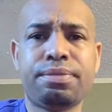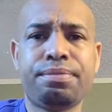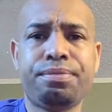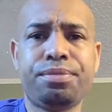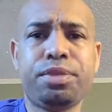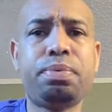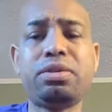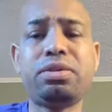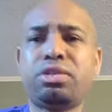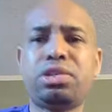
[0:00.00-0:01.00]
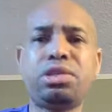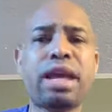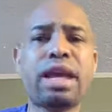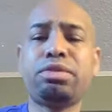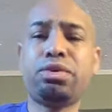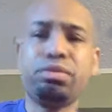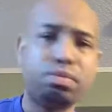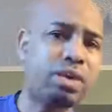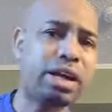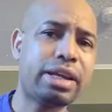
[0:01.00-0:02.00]
You putting two games.
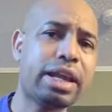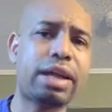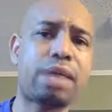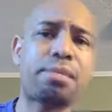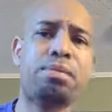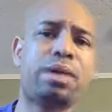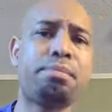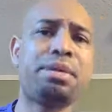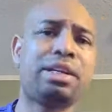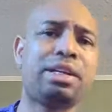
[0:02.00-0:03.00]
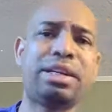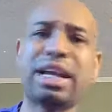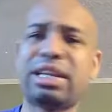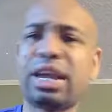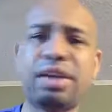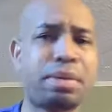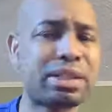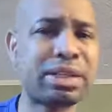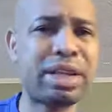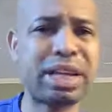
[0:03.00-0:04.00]
One game come out one month and the next game come out the
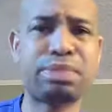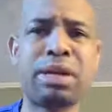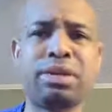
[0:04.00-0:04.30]
next month.